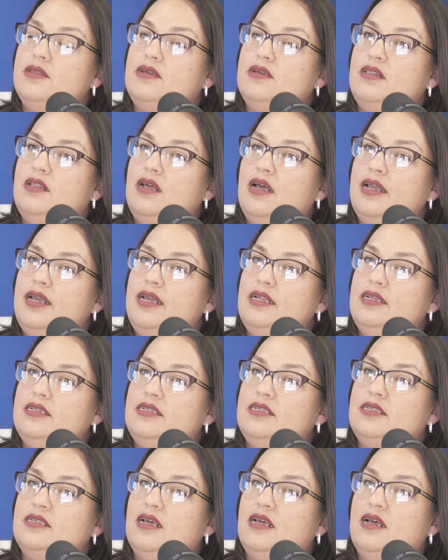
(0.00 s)
the
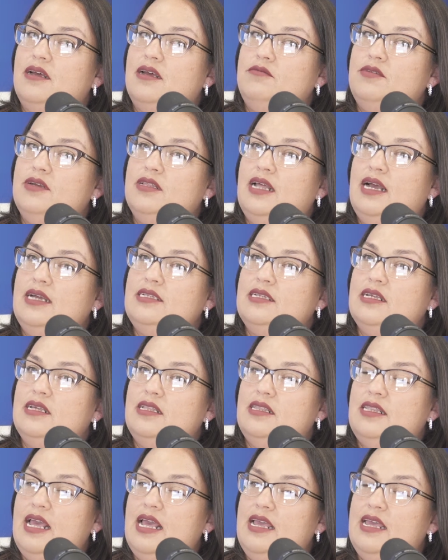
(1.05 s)
clients realize
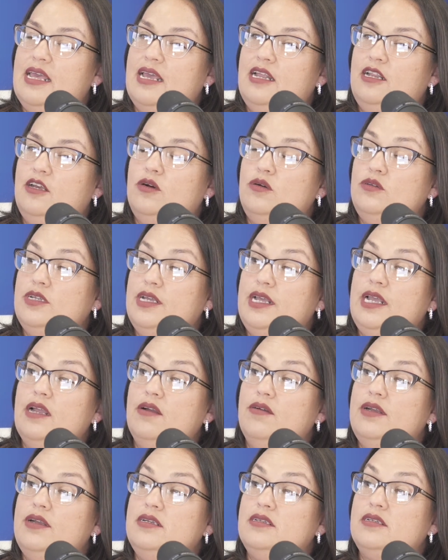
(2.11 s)
that they can go to
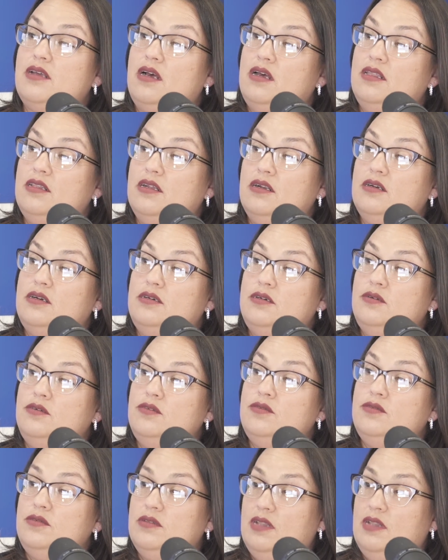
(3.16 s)
hearings on their own,